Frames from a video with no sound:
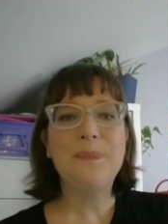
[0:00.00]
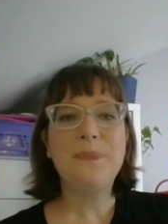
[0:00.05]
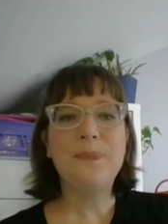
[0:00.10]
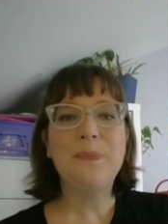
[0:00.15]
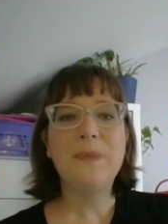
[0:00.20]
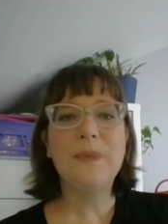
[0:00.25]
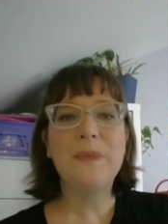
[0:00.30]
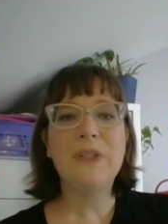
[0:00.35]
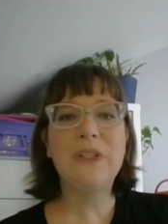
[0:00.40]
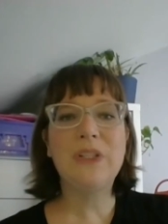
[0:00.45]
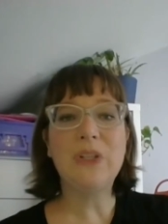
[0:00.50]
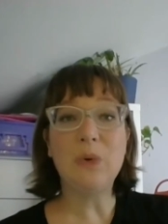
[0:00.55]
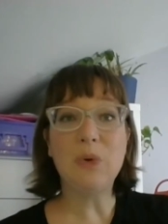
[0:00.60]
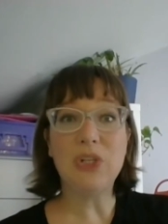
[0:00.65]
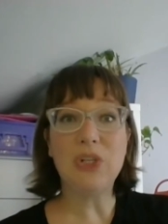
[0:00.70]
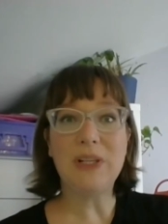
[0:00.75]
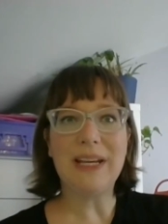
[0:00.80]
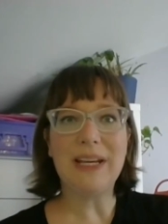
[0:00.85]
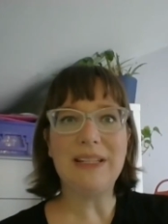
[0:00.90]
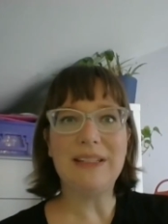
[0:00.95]

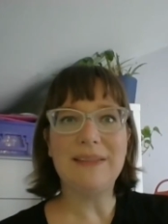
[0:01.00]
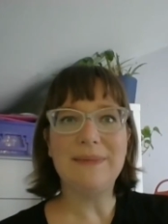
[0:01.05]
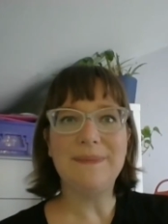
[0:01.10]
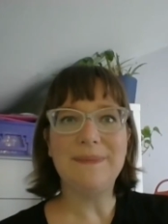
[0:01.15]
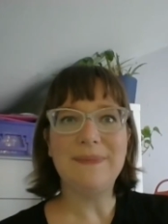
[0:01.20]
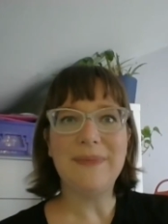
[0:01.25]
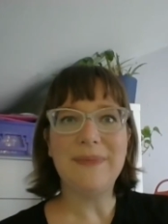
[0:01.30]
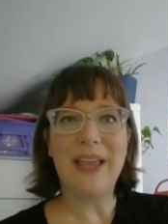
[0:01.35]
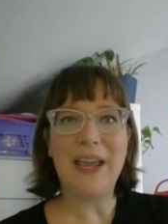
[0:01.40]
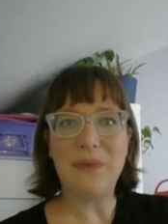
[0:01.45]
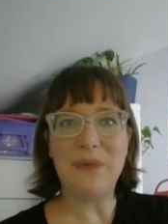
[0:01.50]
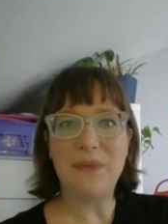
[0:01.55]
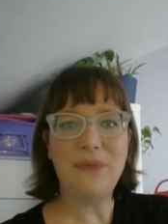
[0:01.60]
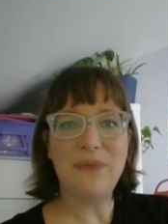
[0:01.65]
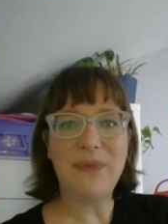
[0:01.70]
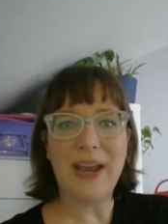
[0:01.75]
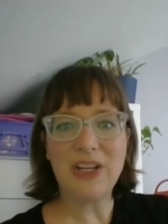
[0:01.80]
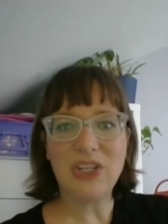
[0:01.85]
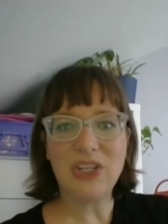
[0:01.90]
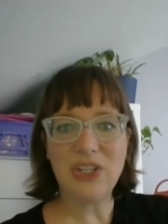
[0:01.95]
socialite and
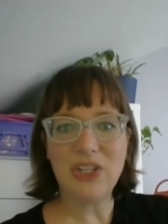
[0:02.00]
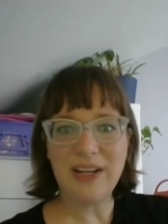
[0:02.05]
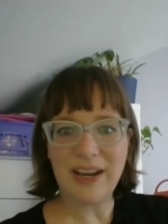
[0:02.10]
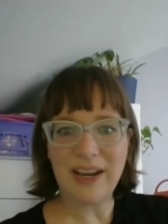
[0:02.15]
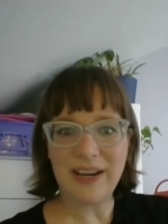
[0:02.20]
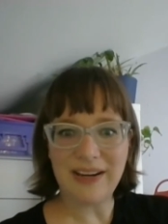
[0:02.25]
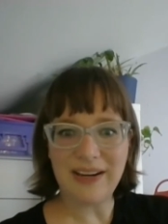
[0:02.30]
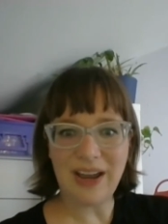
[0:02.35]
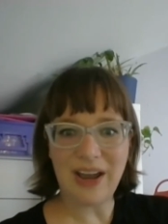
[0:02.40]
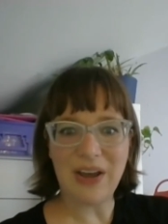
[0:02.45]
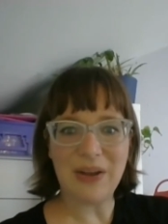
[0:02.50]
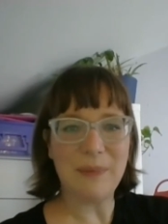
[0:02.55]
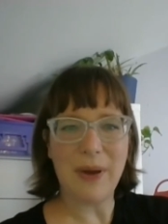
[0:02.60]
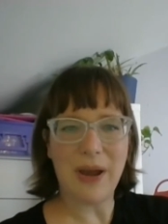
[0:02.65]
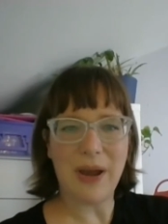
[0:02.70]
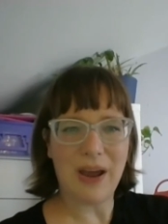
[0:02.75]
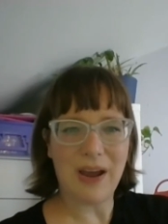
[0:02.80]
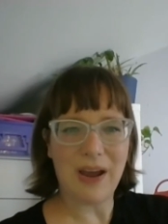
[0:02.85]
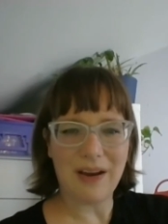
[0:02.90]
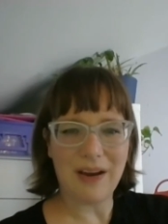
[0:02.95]
fashion icon
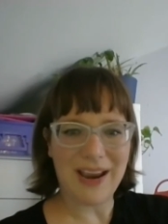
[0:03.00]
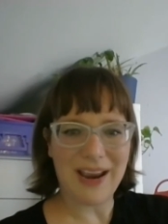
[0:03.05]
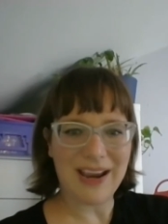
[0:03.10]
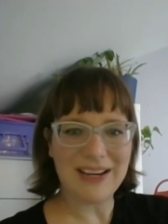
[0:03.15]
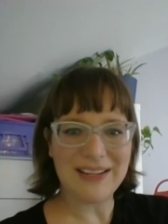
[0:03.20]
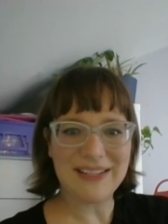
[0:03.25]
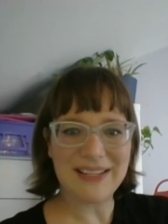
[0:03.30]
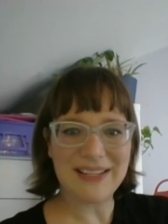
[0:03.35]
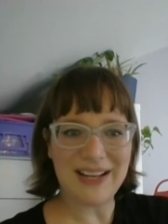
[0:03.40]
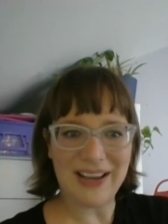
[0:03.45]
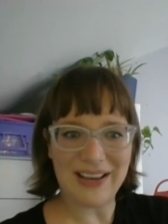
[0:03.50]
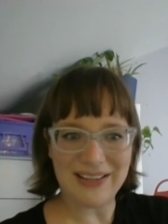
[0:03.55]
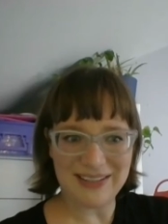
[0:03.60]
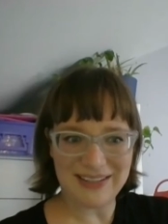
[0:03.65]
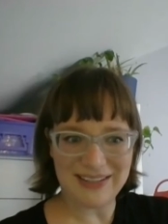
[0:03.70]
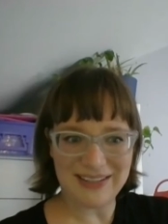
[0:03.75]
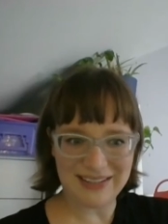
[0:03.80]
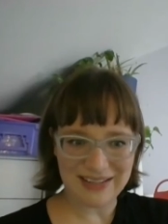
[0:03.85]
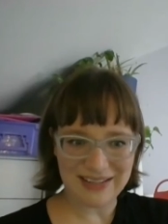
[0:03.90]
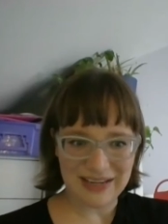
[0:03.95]
par
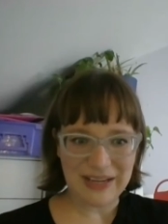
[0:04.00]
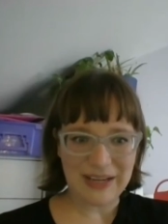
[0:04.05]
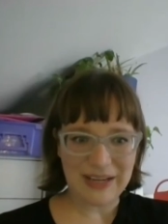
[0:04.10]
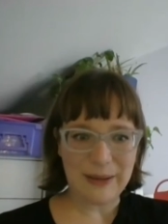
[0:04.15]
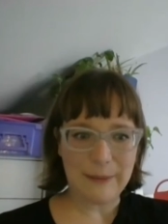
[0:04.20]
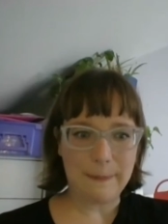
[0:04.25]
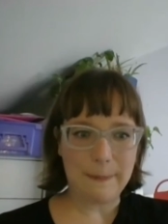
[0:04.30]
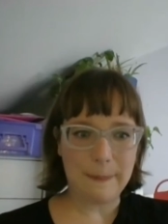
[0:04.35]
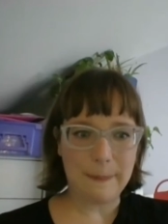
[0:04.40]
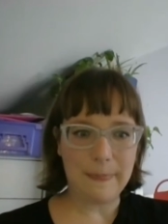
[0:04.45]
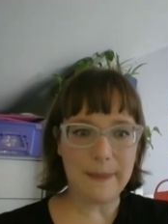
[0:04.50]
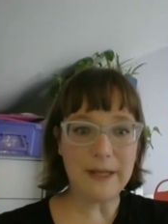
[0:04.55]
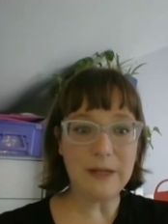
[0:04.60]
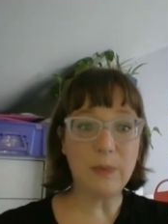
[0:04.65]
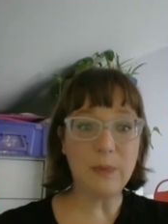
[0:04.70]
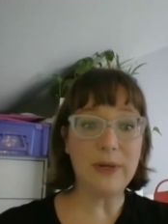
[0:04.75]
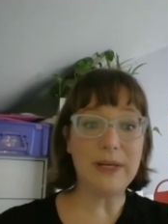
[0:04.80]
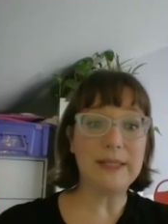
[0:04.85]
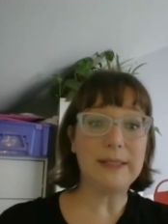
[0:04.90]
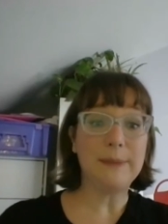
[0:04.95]
excellence. It
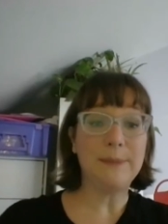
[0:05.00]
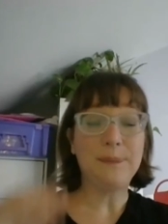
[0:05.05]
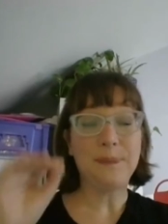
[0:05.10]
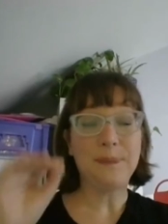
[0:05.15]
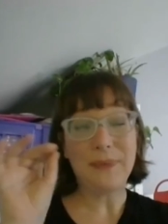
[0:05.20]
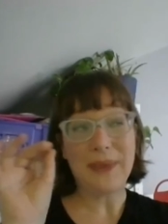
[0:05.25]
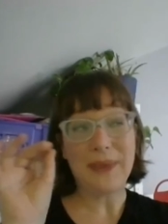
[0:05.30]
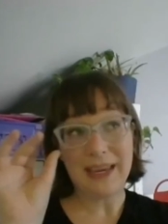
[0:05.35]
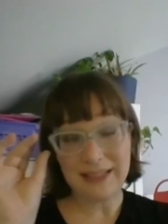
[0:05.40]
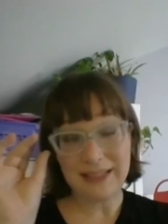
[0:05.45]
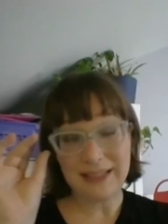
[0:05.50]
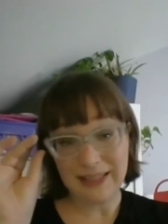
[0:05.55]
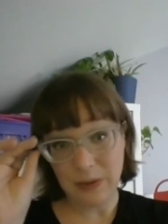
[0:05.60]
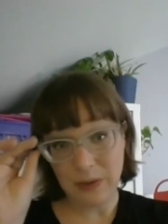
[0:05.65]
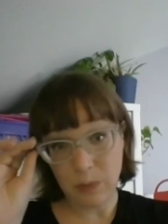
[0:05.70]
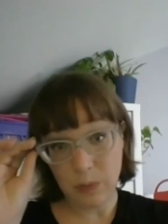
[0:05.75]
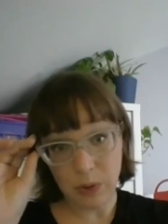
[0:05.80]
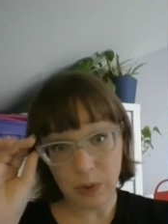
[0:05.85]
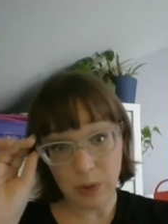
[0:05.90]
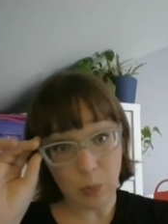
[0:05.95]
was as they
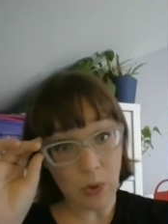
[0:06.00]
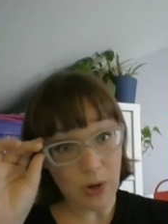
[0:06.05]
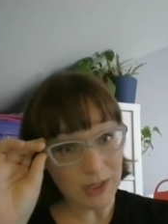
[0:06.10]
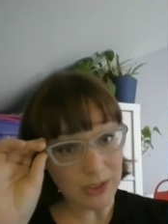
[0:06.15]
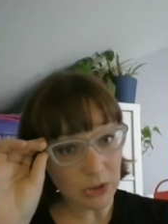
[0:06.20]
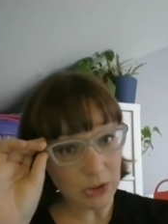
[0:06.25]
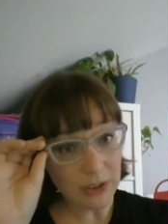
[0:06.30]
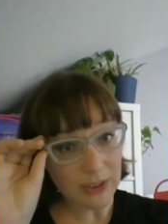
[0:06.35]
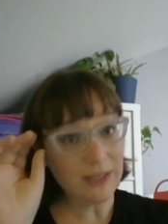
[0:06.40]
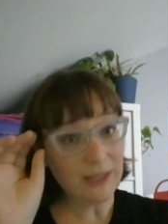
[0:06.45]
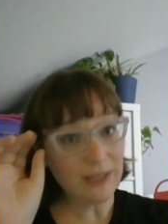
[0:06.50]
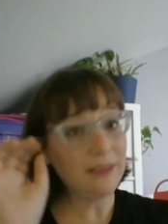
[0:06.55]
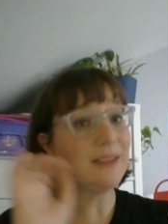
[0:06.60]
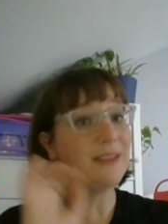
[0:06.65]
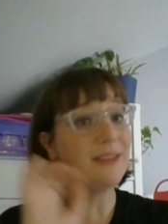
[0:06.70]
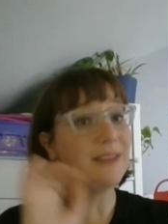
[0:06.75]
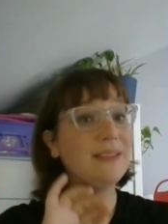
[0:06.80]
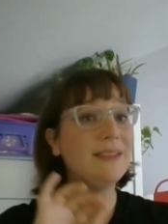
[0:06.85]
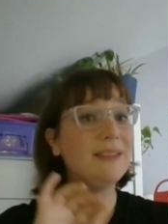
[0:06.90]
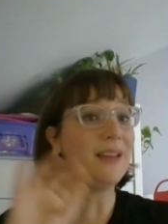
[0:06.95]
were watching the
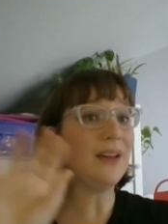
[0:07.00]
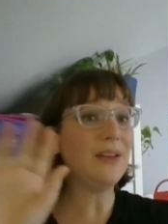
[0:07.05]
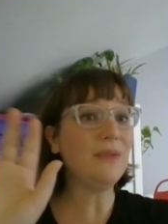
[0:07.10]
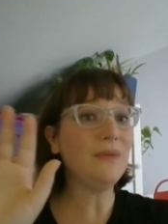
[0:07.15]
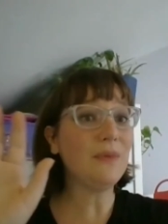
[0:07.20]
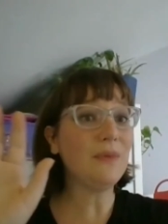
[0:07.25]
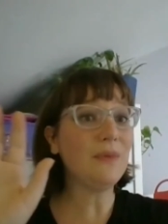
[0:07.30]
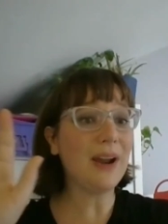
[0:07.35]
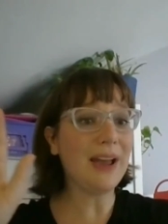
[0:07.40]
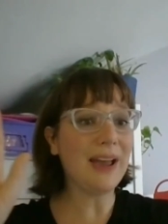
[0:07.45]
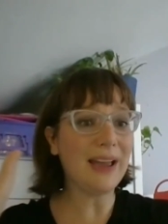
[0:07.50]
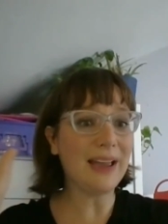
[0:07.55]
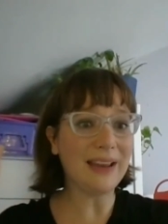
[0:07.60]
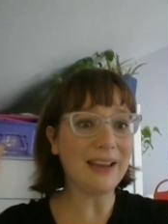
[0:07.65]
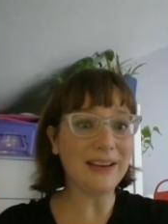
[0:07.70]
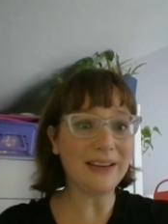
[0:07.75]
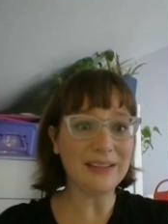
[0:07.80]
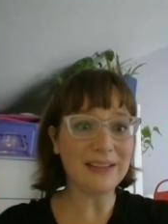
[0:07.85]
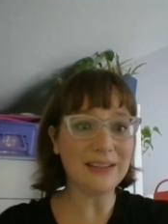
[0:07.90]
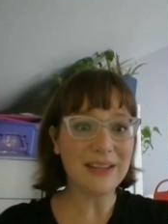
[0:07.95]
sun
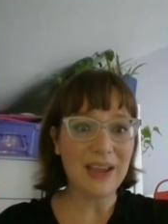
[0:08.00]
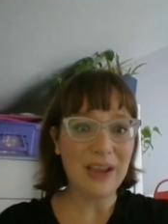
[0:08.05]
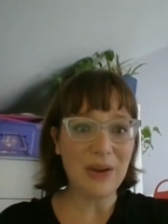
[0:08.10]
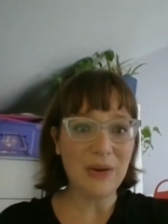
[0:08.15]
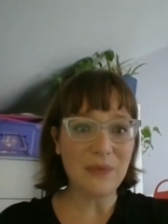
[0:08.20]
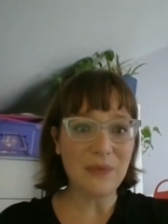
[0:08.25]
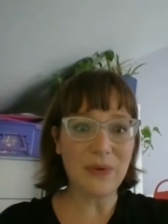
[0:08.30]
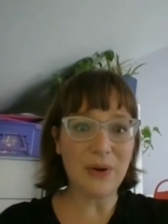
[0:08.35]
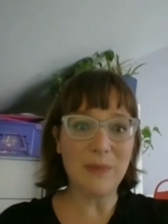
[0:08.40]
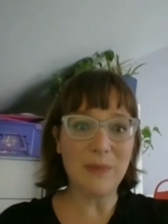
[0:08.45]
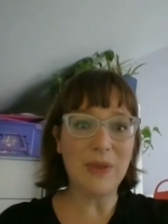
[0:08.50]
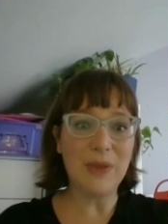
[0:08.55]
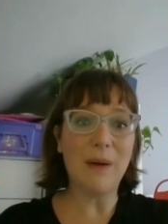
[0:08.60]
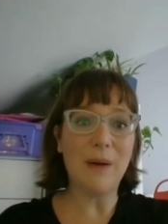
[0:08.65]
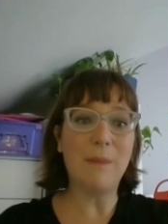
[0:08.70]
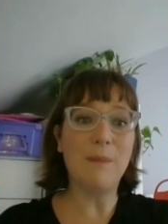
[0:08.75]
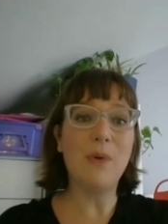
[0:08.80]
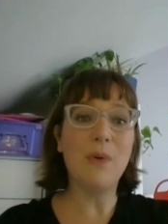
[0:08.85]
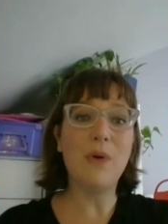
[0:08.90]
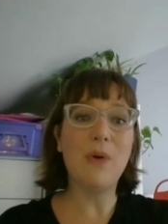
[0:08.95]
rise from
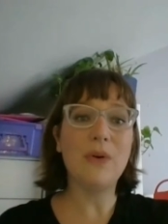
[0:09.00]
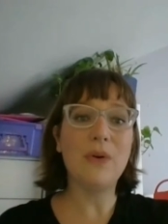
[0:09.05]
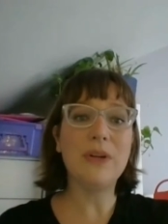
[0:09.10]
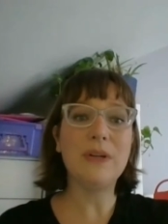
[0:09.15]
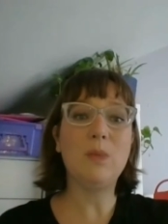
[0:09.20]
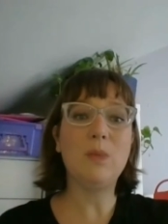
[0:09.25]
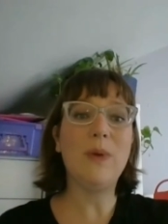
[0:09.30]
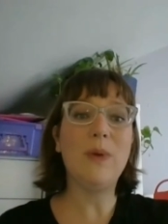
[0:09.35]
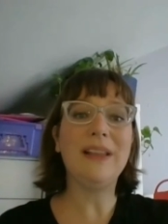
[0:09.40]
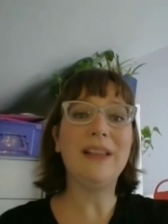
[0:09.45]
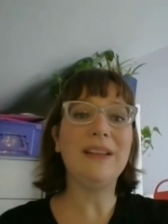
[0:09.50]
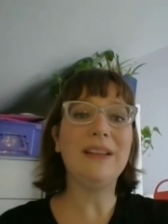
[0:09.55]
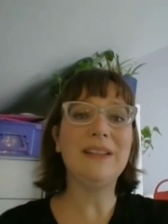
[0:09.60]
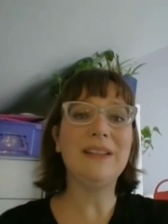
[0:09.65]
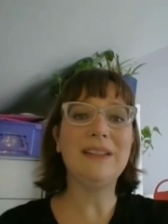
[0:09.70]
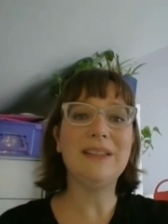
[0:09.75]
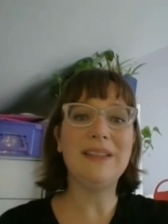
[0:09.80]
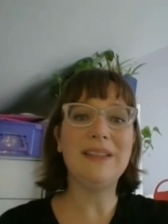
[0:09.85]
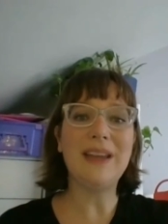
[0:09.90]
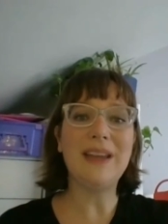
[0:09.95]
aboard
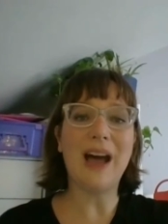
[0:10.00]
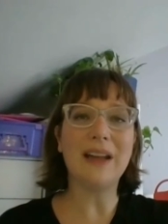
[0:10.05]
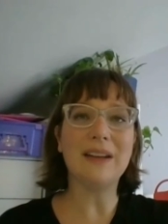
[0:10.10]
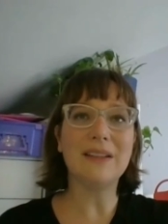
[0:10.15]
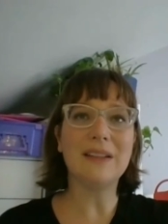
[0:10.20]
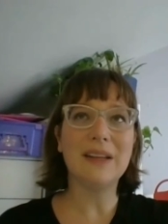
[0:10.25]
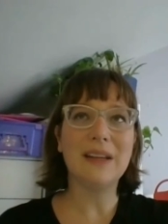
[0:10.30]
Wellington's yacht,